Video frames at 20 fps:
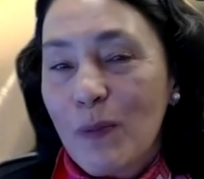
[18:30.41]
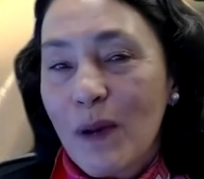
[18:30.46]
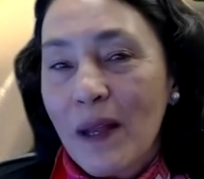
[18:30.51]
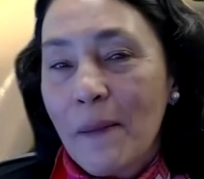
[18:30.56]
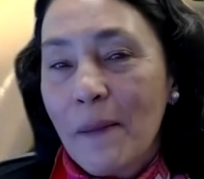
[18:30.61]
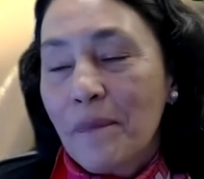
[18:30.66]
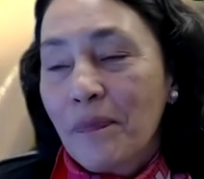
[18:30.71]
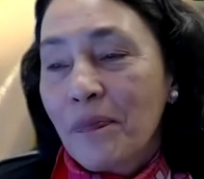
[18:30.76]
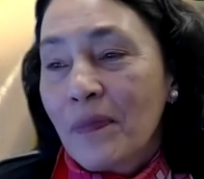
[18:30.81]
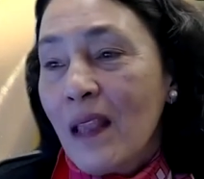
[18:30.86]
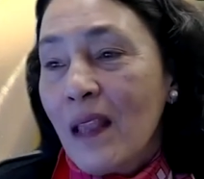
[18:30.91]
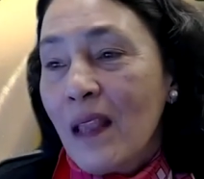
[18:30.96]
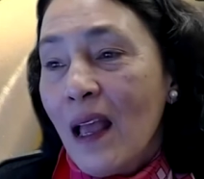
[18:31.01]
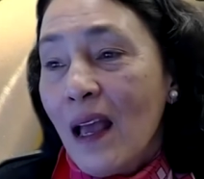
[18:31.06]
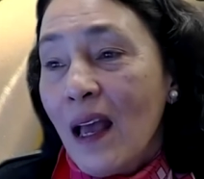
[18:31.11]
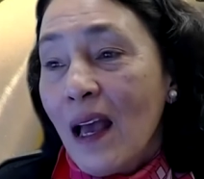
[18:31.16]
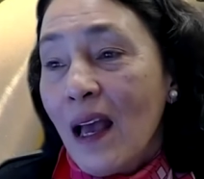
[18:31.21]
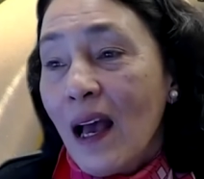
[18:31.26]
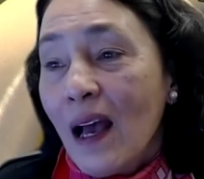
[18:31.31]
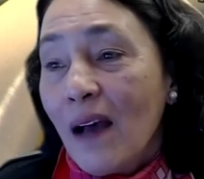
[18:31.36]
But
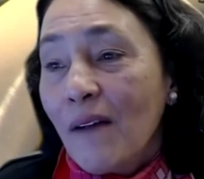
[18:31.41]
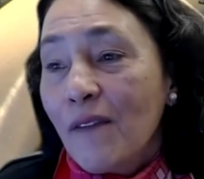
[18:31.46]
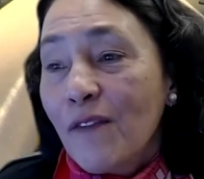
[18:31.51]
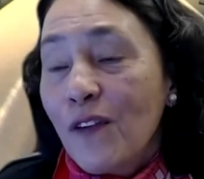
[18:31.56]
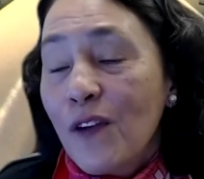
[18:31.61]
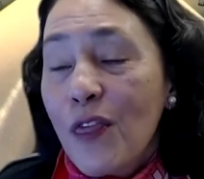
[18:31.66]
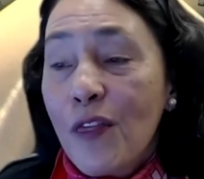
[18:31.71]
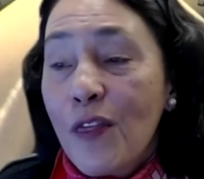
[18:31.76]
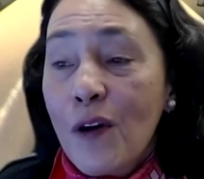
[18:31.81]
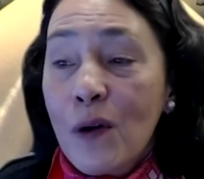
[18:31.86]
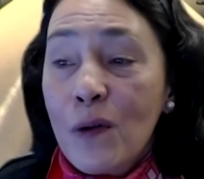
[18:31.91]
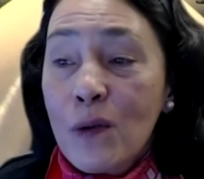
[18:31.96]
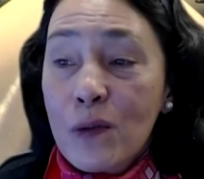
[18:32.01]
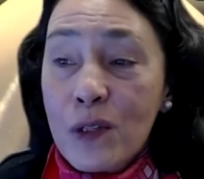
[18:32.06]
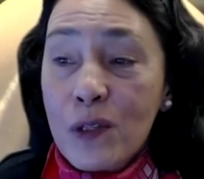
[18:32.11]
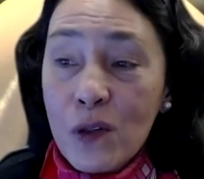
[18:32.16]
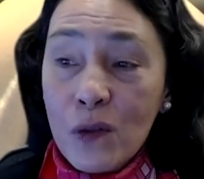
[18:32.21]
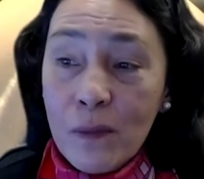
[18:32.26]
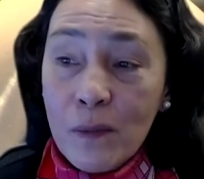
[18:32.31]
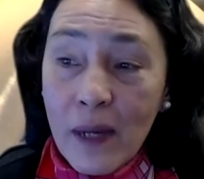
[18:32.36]
for those
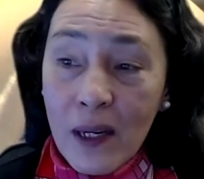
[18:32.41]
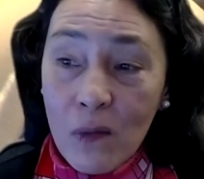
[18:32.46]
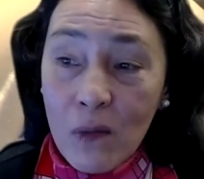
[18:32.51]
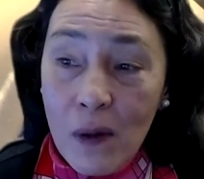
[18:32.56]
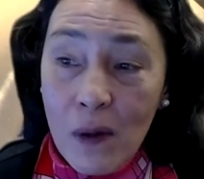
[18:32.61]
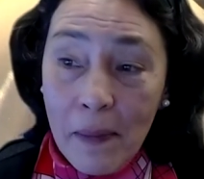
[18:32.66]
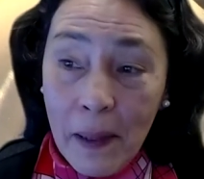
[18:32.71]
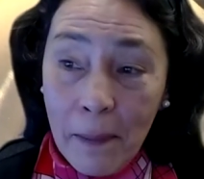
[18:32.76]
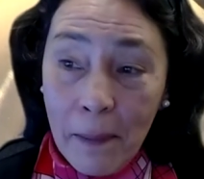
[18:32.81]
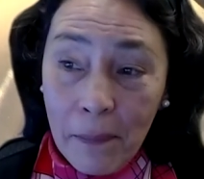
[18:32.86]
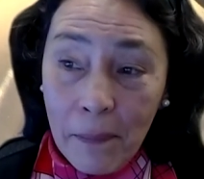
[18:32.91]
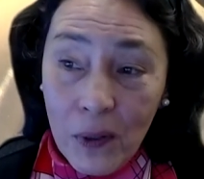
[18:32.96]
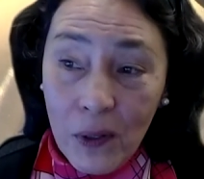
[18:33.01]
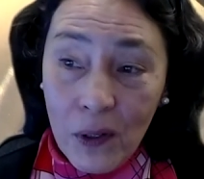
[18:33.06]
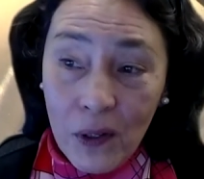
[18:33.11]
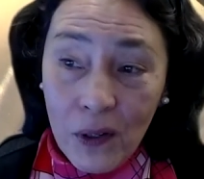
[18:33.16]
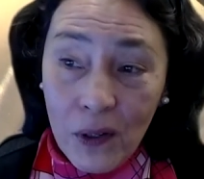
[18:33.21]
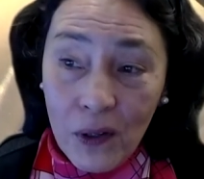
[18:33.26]
who may remember,